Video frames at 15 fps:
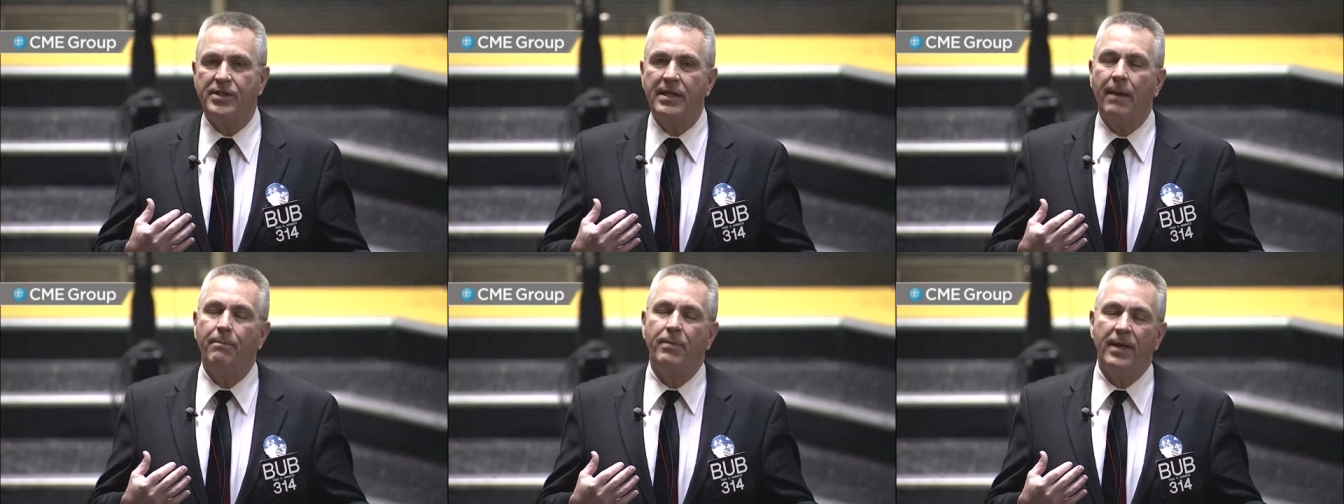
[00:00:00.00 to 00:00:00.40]

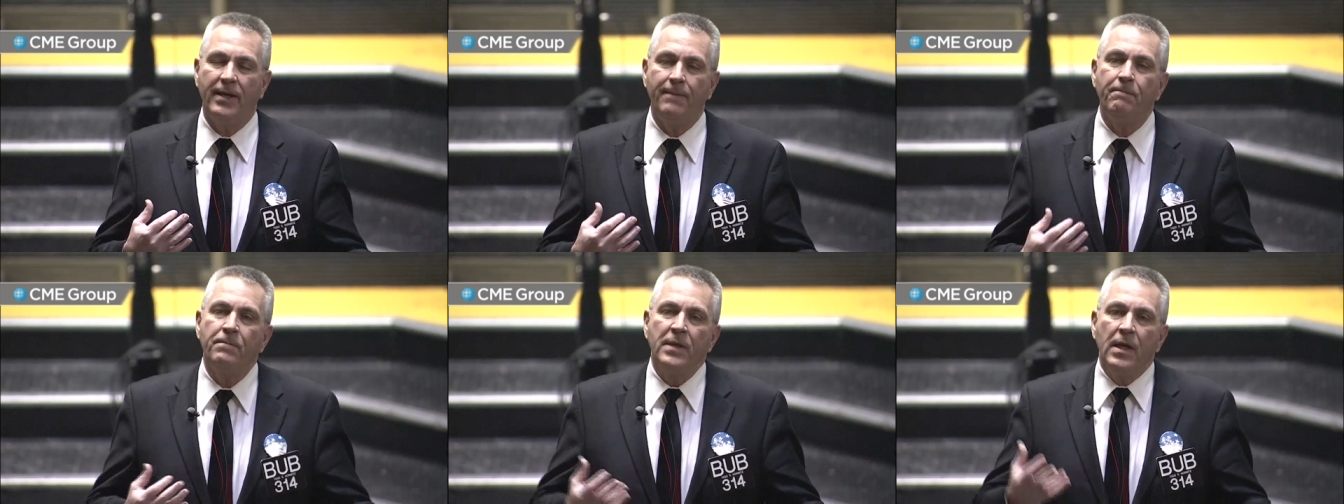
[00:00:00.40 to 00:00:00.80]
step
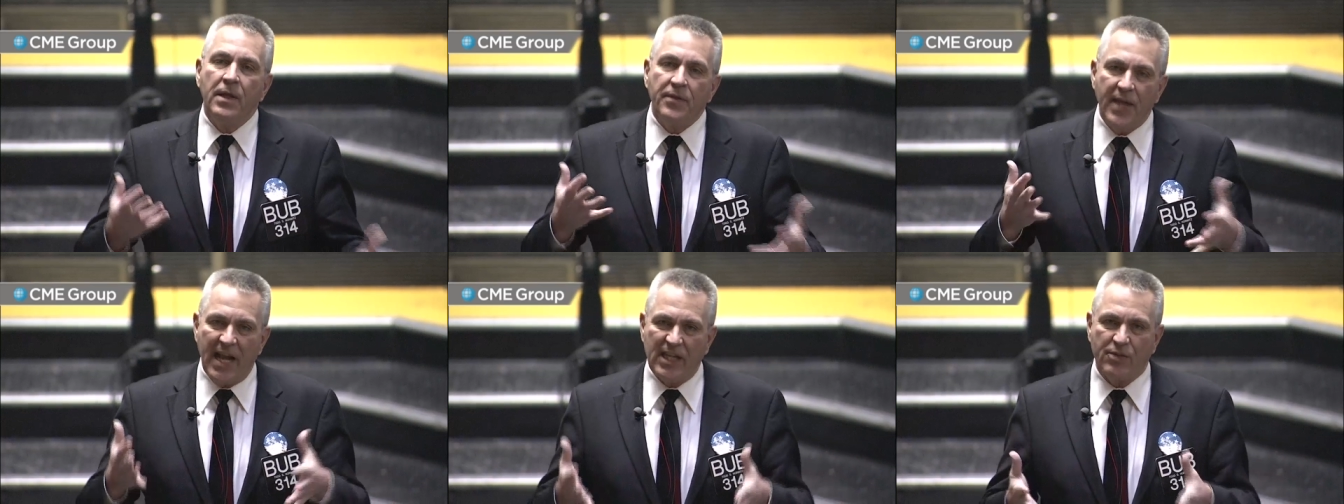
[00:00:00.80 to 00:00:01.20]
in,
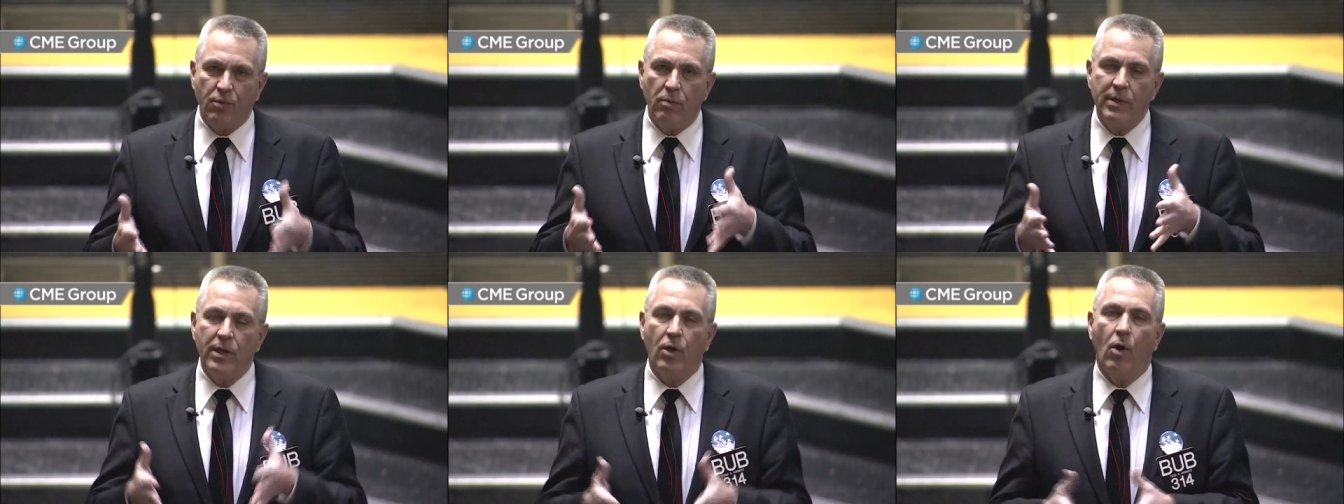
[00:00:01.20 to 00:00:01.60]
that's where
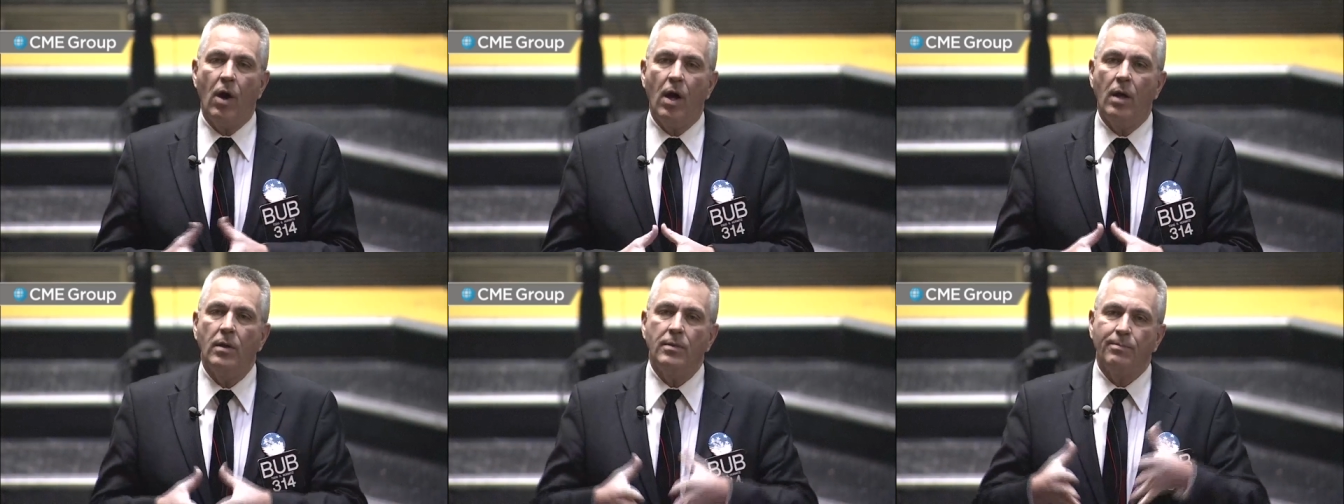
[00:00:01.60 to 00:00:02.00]
we
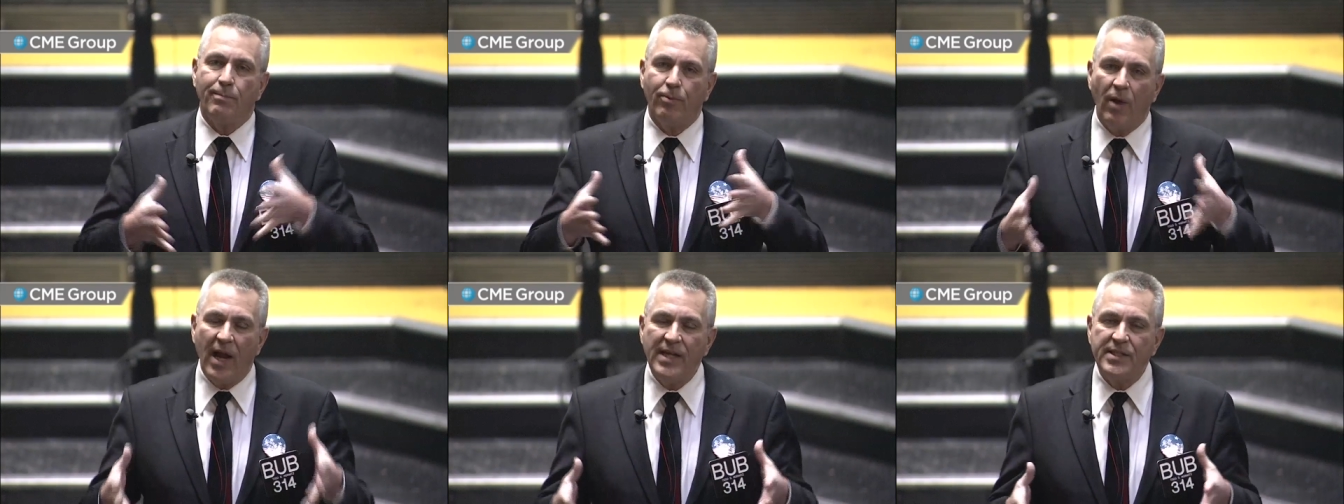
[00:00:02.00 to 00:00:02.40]
call
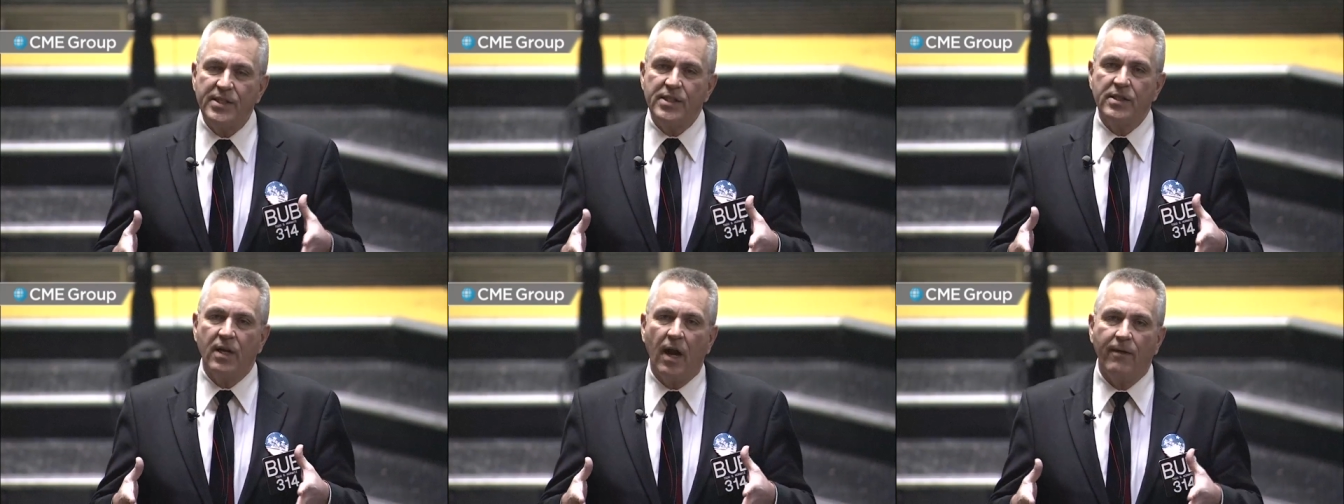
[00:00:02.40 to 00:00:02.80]
price
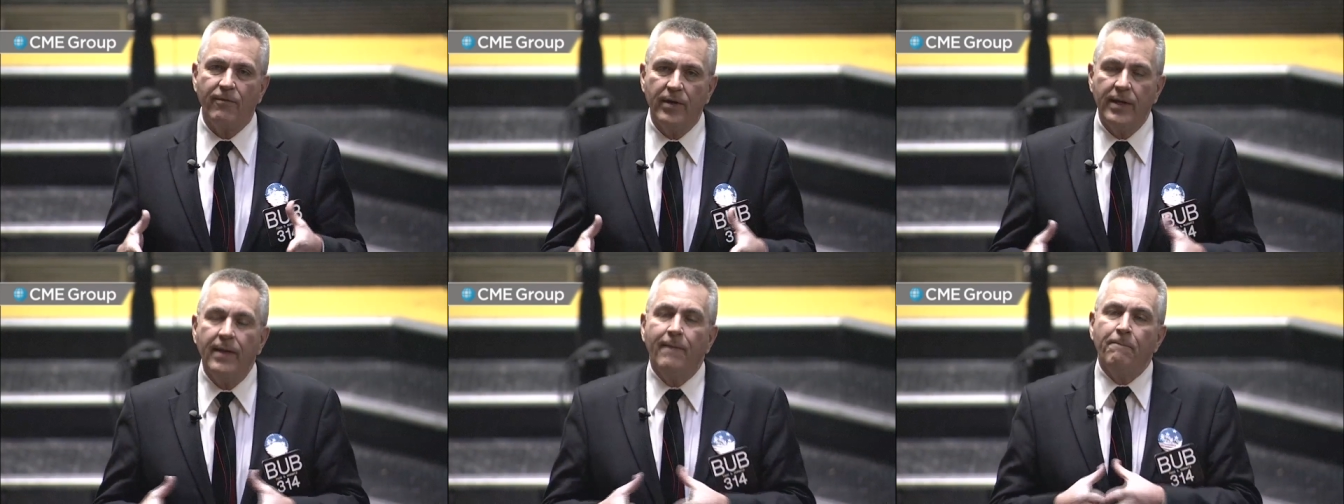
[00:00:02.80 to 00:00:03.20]

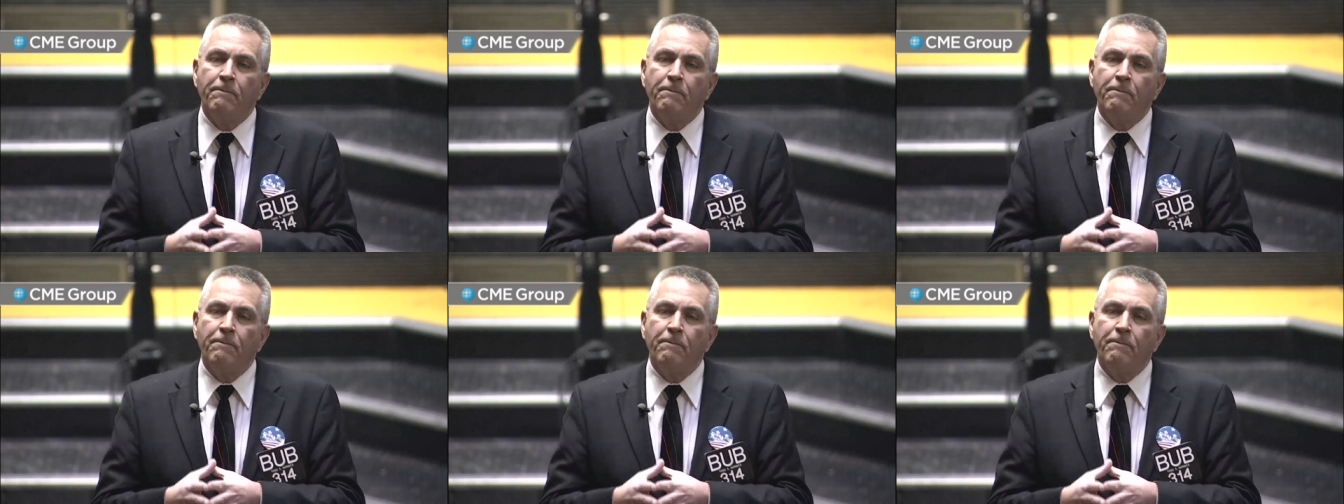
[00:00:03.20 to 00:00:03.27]
discovery.